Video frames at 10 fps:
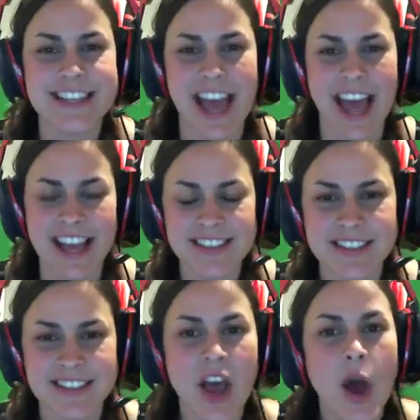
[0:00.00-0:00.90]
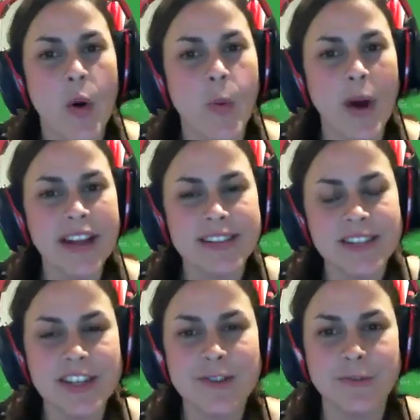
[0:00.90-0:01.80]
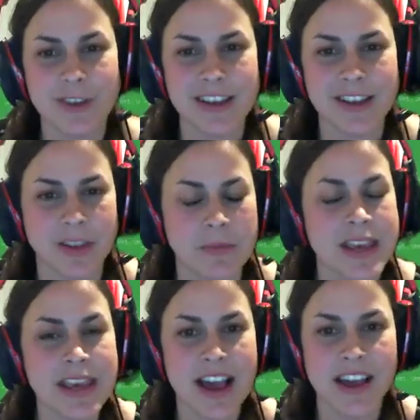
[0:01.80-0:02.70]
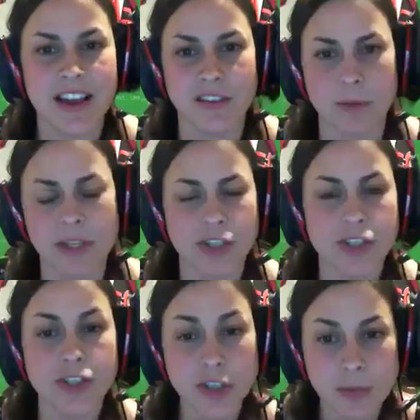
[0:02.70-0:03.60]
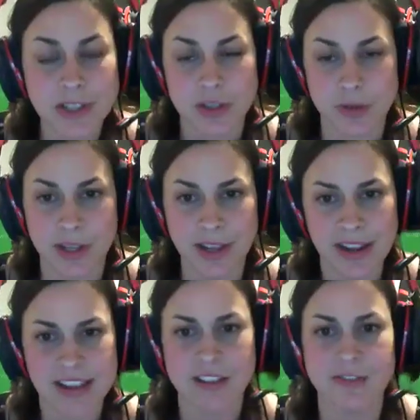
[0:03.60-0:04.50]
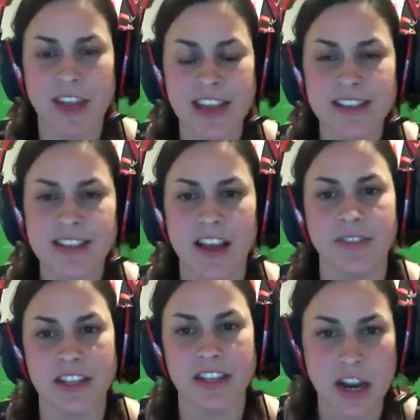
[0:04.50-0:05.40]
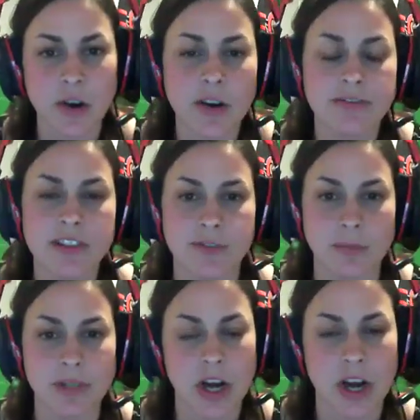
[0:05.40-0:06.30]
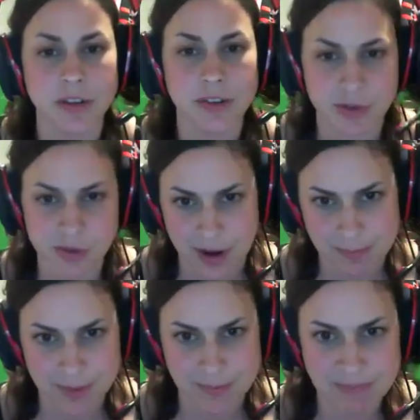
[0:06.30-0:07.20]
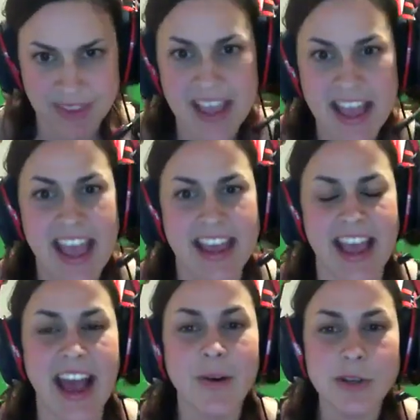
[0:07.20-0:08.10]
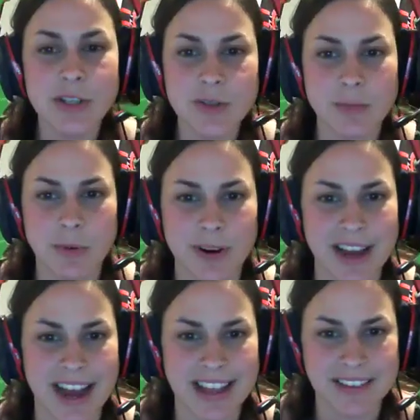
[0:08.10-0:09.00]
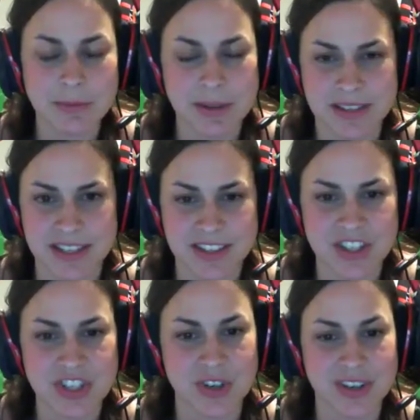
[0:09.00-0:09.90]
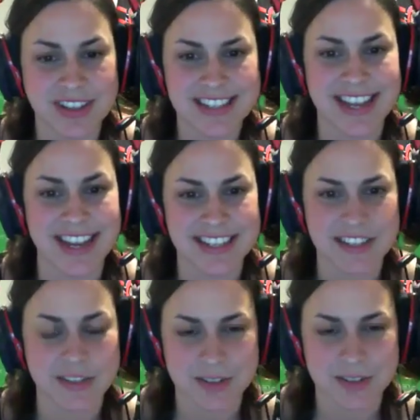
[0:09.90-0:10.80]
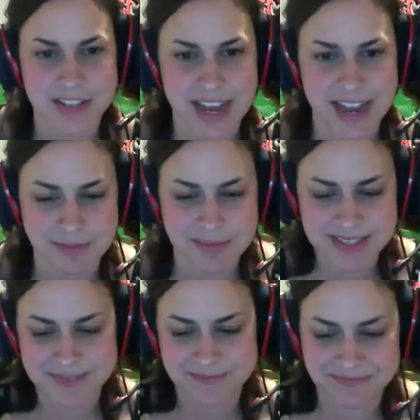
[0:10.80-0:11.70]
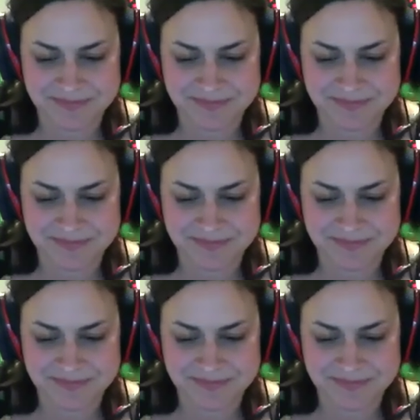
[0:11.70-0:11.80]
Lindsay asks, what do you feel the PEI government should be doing in the face of the tariffs from Donald Trump? And how would you support island business during these uncertain times?